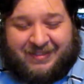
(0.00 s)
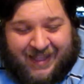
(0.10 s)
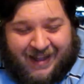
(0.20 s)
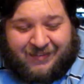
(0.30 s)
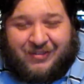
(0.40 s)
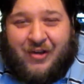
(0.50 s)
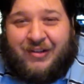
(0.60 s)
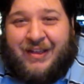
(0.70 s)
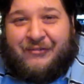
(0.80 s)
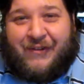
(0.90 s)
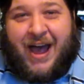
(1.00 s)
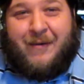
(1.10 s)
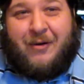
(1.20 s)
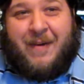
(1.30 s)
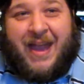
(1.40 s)
That's totally
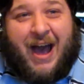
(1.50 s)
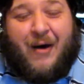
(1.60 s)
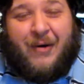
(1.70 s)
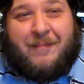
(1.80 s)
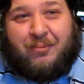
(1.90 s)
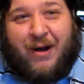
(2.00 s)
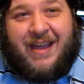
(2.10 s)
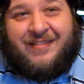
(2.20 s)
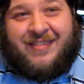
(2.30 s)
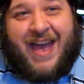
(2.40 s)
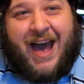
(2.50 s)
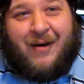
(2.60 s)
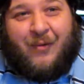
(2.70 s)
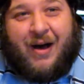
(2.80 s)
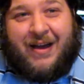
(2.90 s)
fine with me. I'll embrace
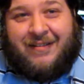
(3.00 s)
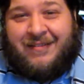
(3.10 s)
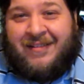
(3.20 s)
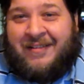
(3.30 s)
that one.